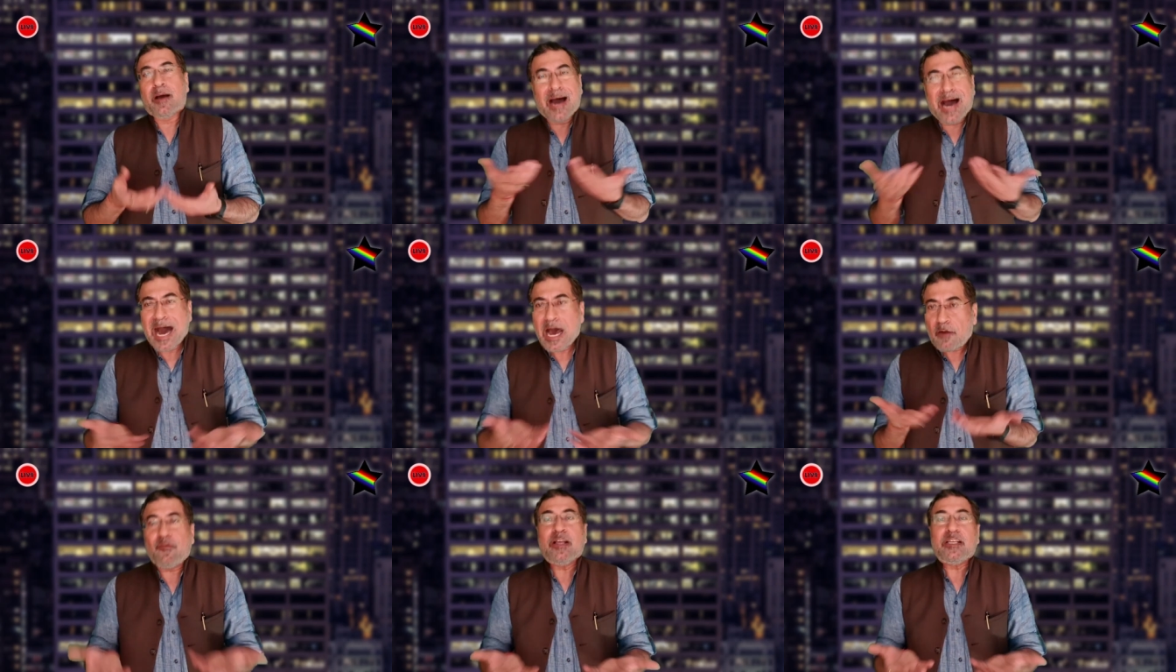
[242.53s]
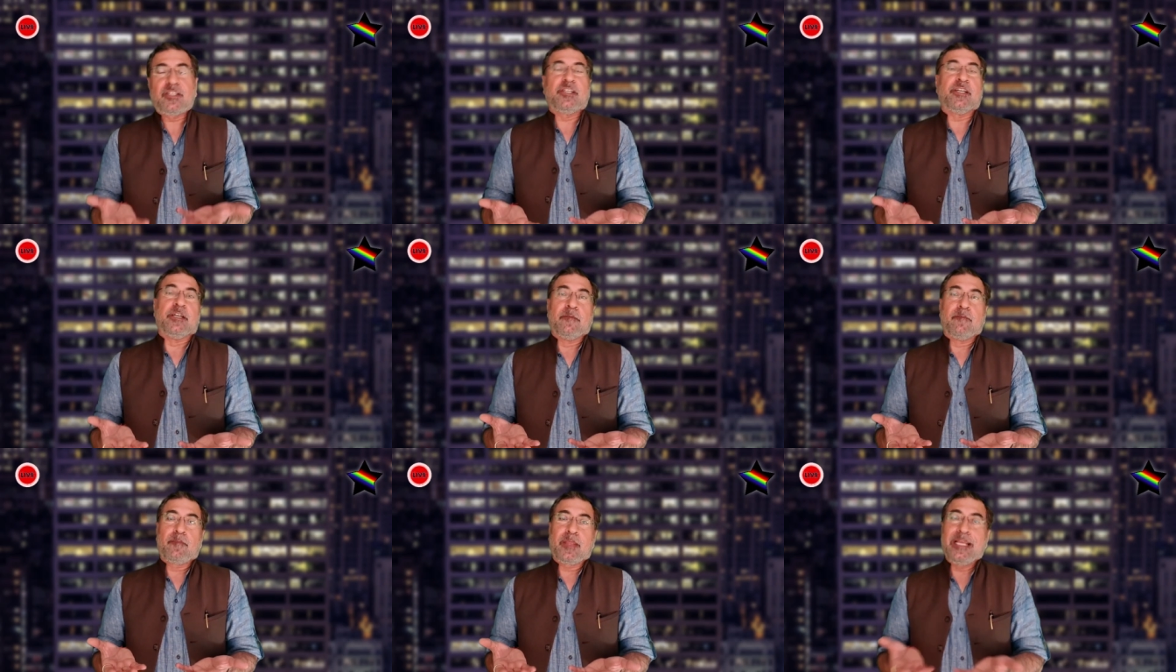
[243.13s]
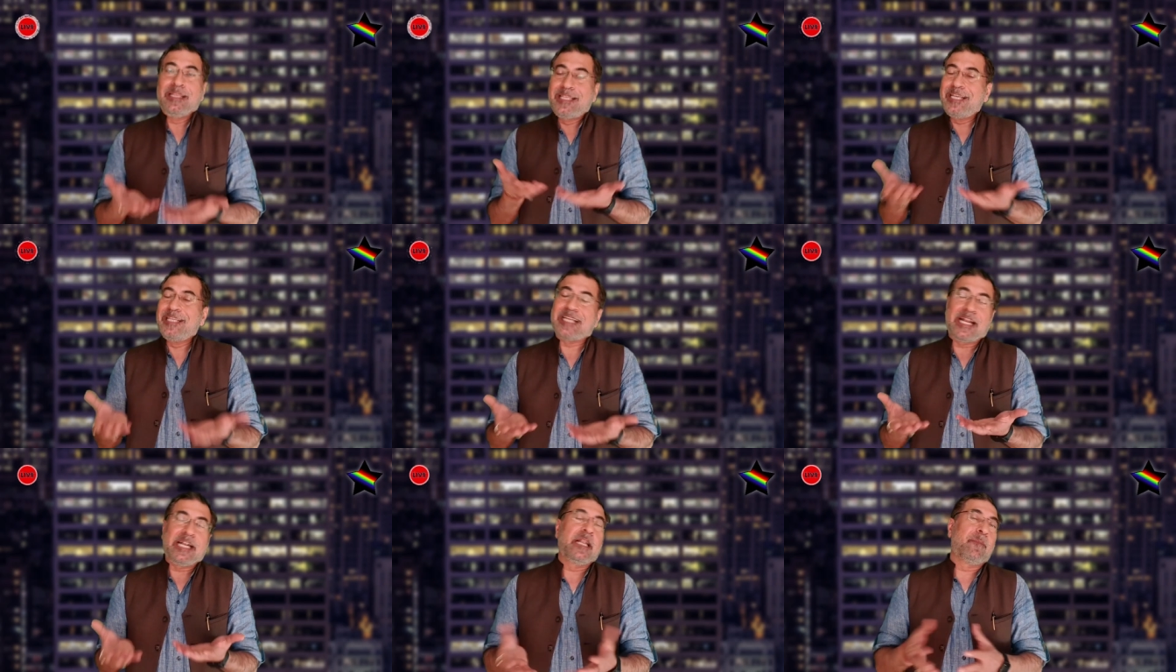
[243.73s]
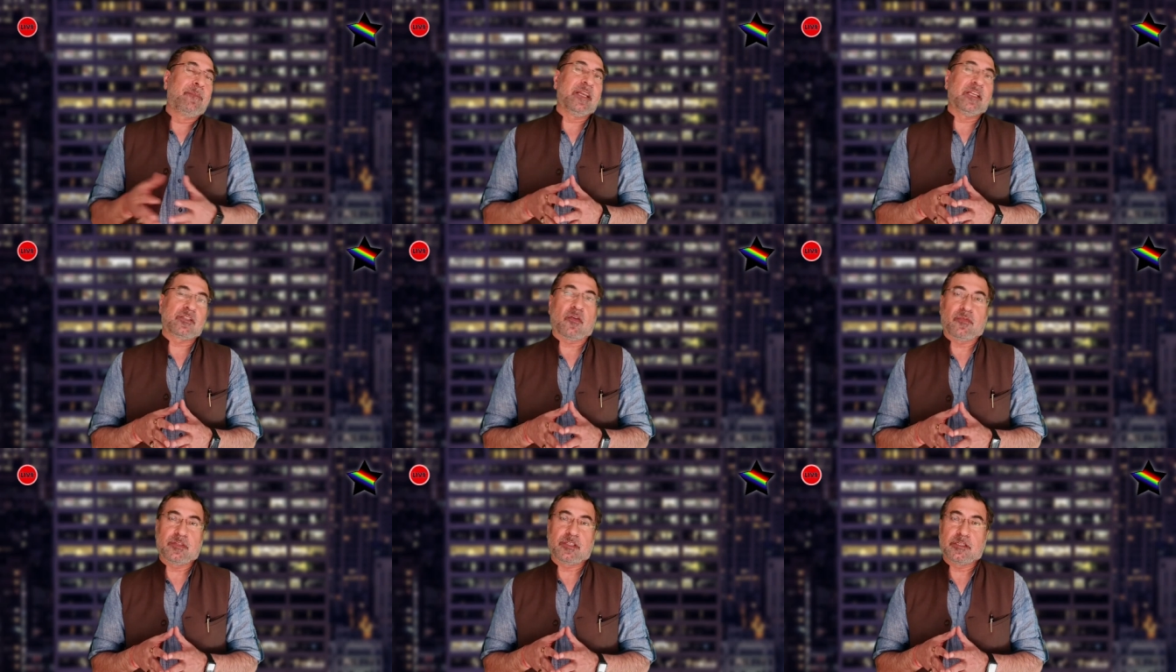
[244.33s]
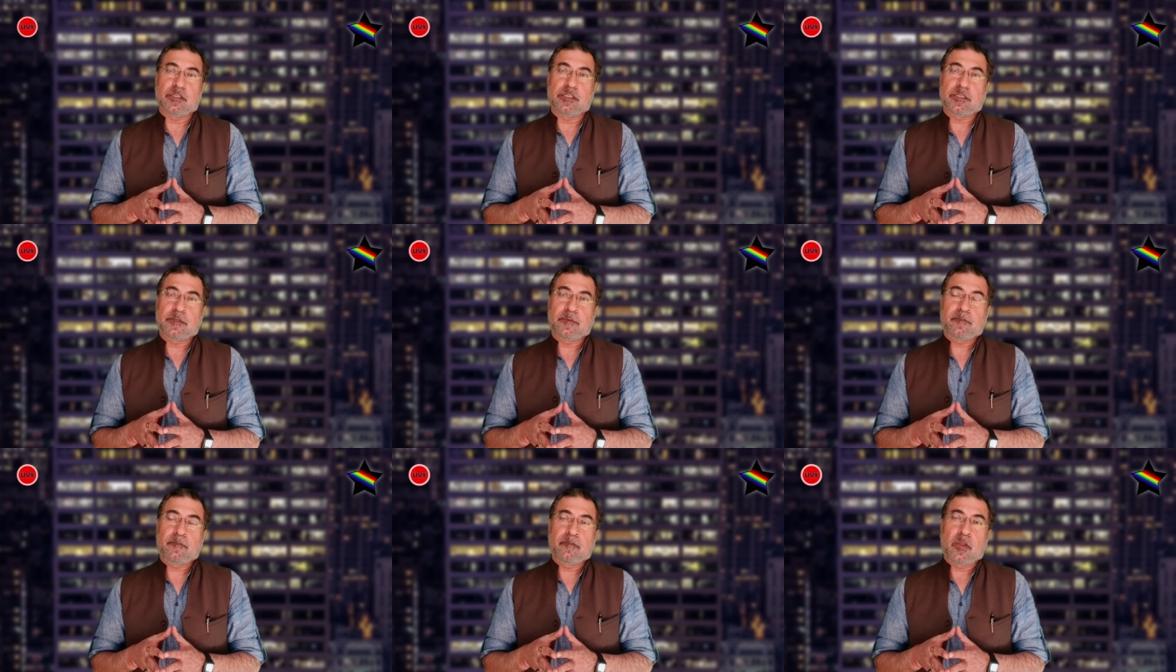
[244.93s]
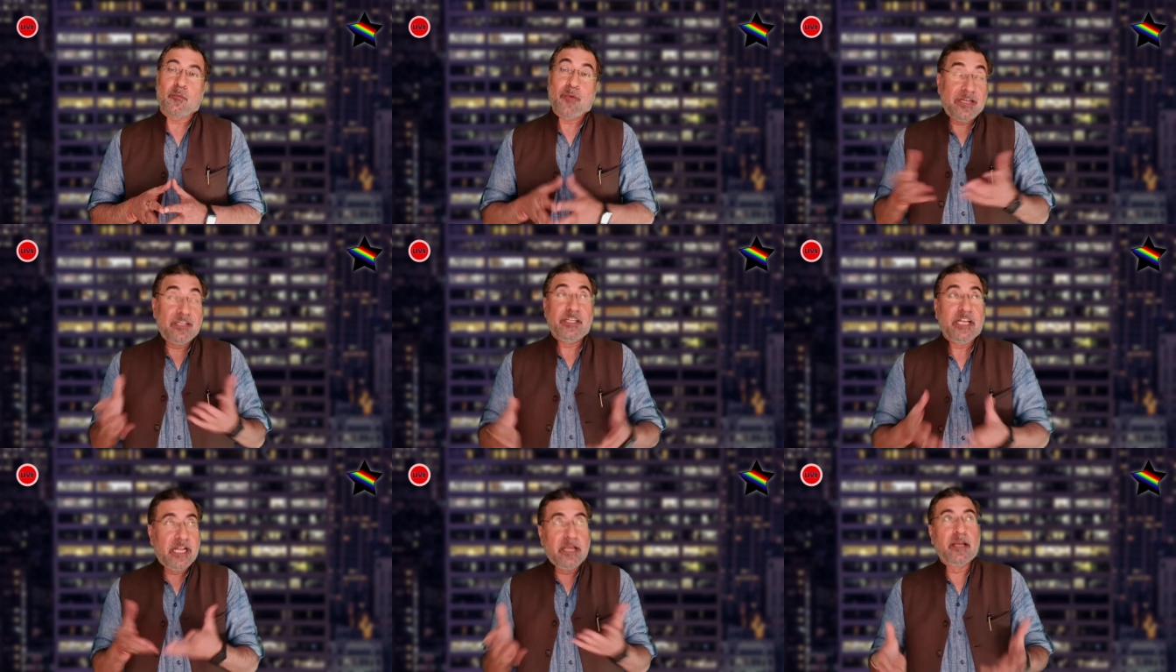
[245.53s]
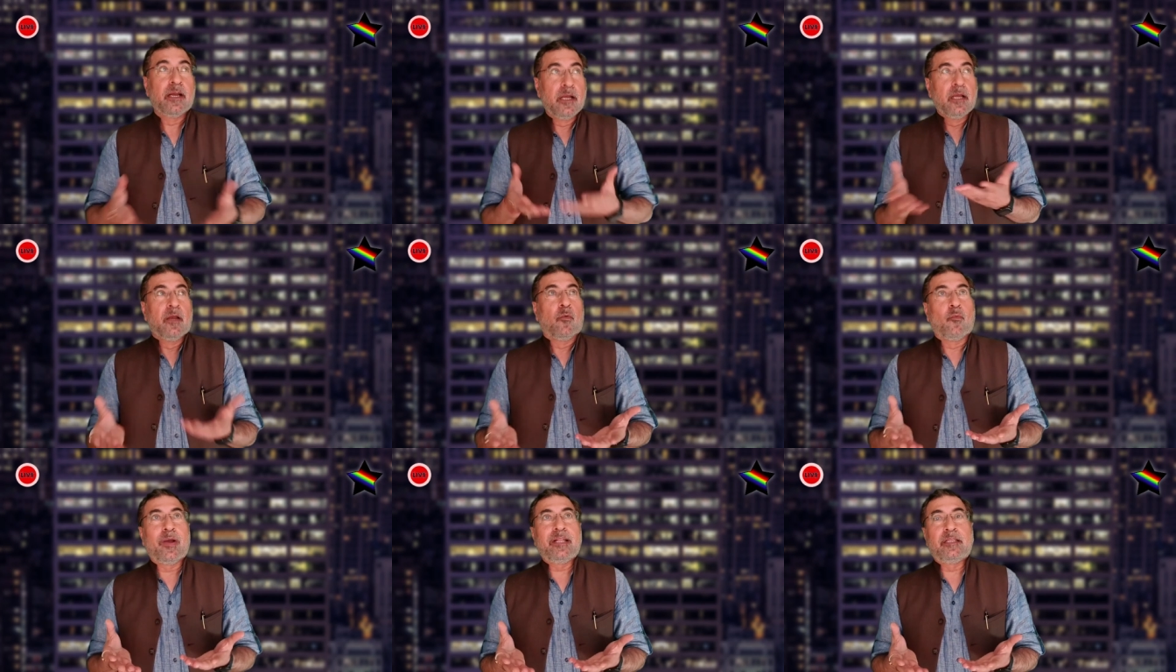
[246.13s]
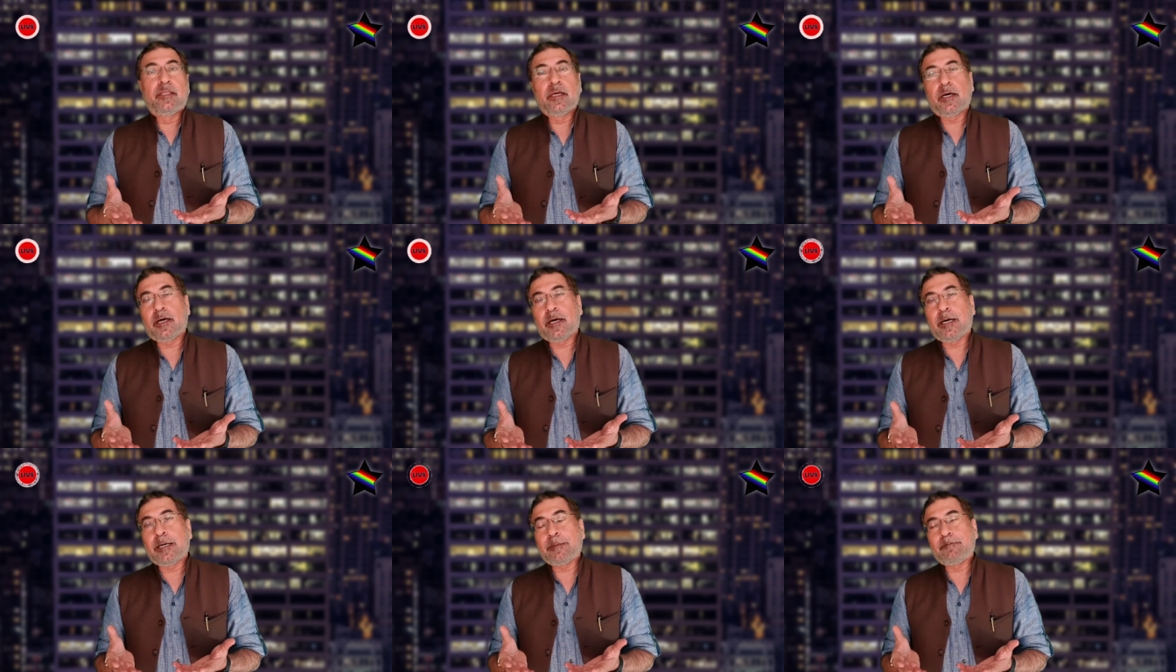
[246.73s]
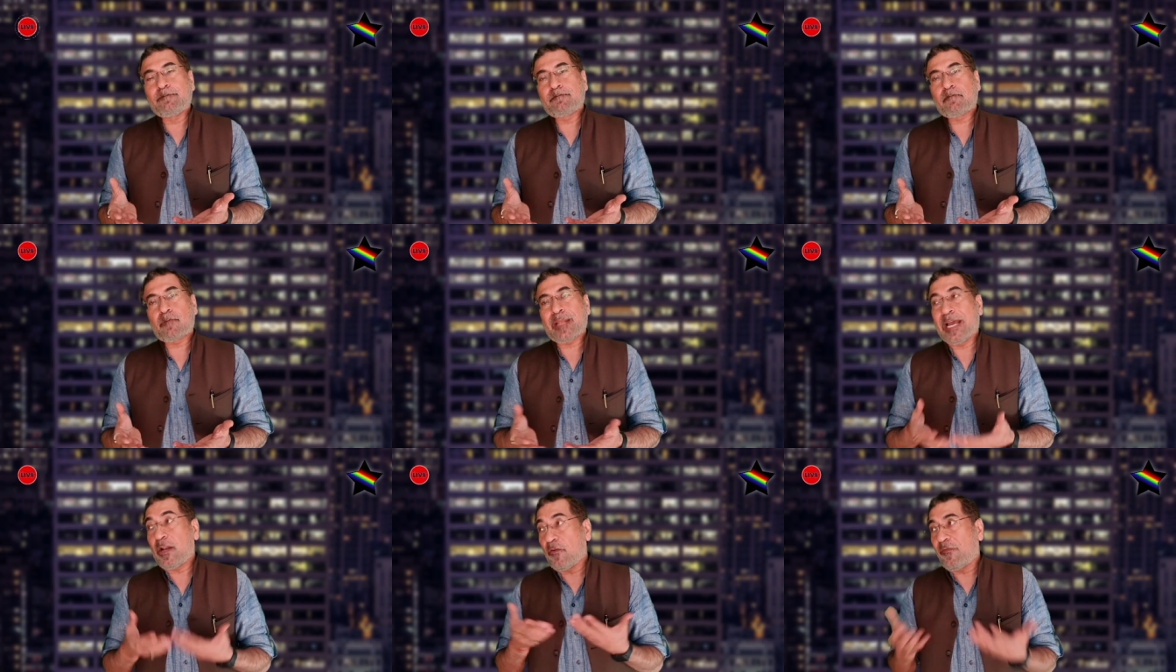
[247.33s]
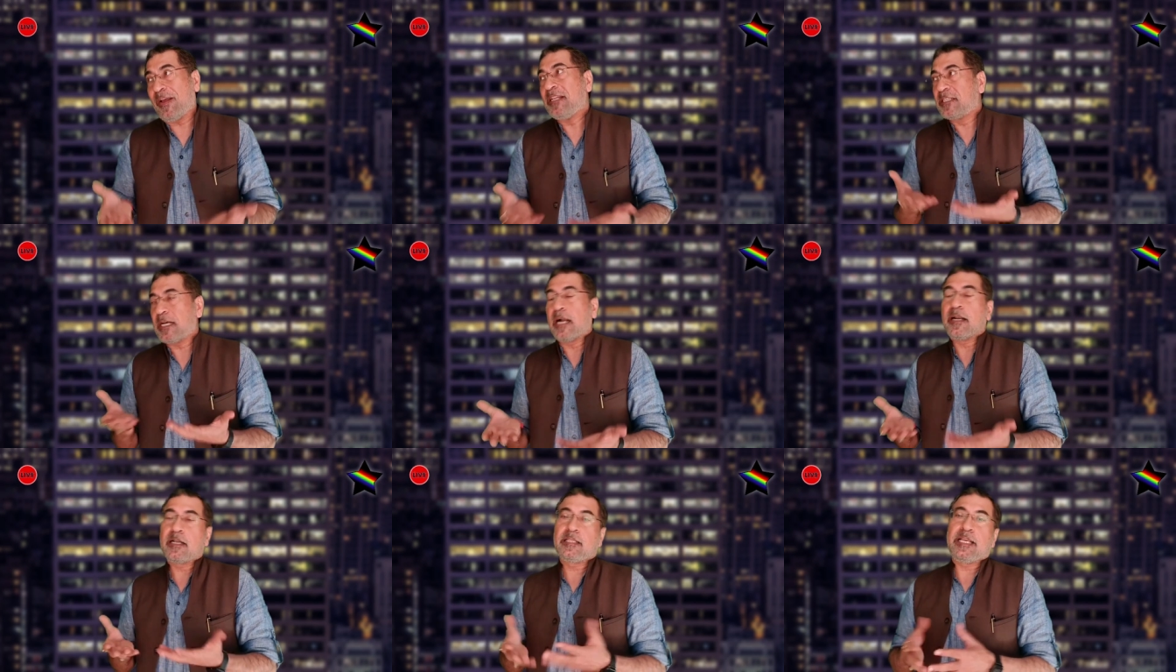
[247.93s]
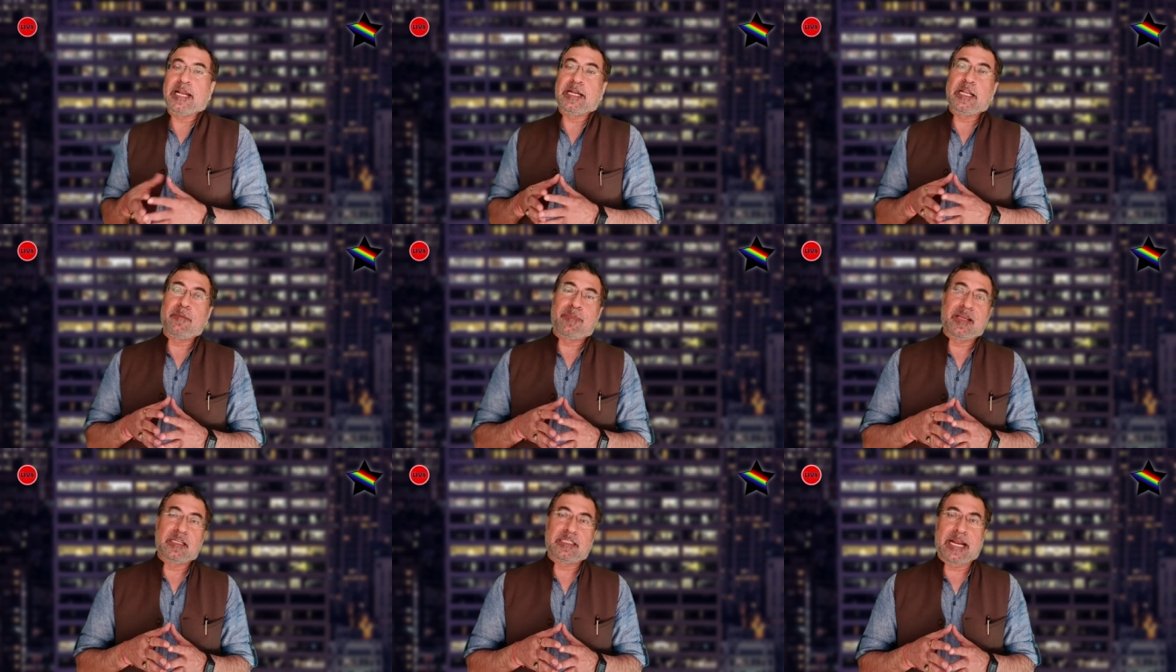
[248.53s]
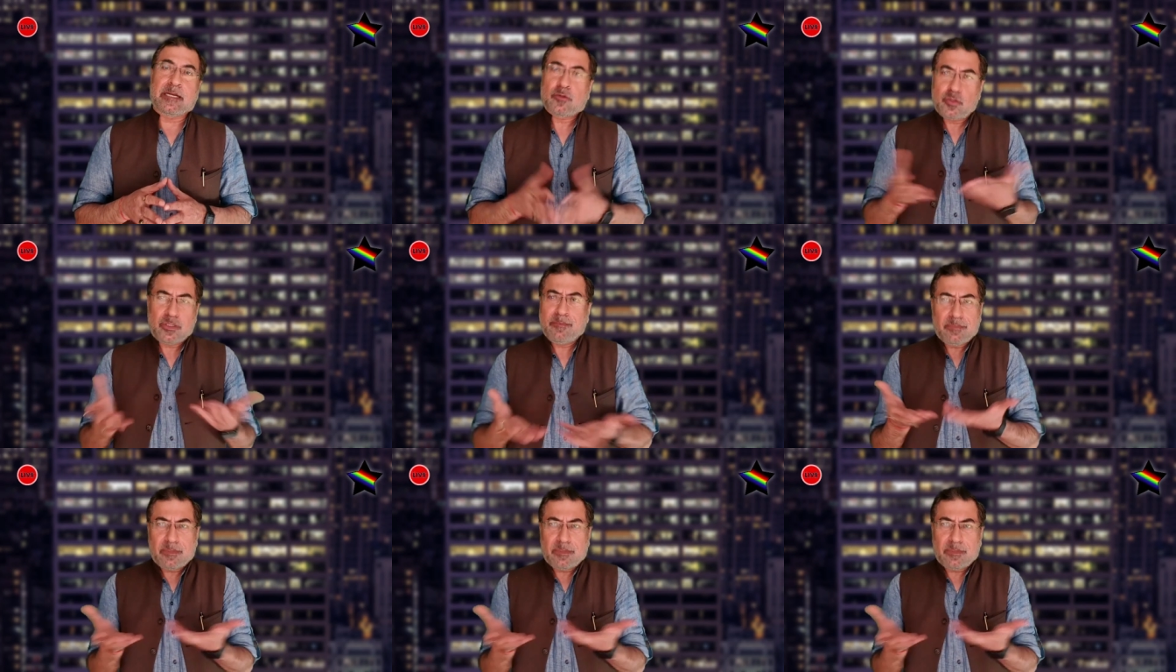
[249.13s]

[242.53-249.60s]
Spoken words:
are vested in these NDPS officers when dealing with an offense under the NDPS Act.